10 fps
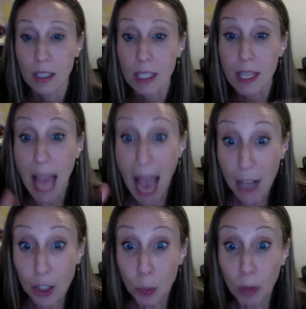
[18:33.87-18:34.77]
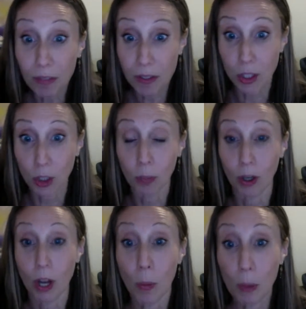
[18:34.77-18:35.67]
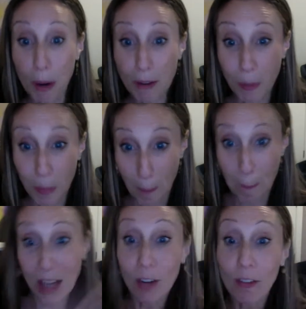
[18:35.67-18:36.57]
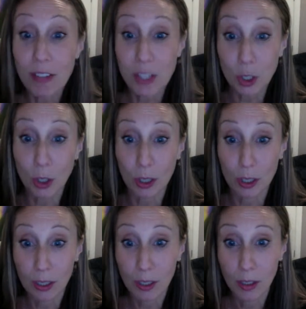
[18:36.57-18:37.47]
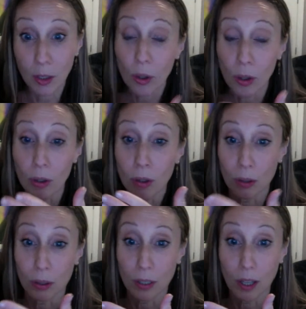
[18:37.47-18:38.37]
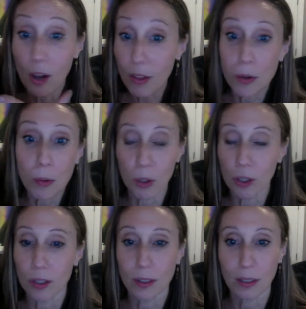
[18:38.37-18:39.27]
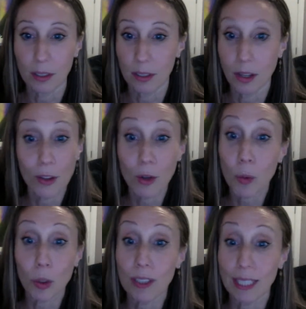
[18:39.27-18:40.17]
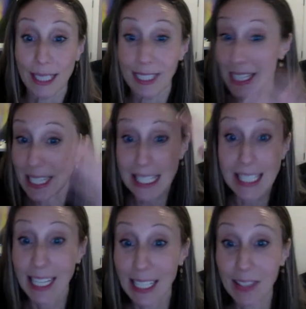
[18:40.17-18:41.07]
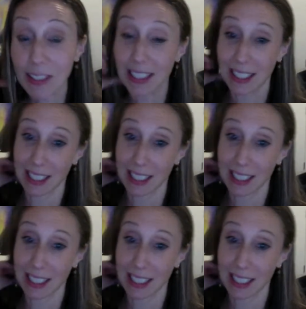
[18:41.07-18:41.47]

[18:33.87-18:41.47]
to the actual physical book. We went from the metaphysical, otherworld, otherworldly, insane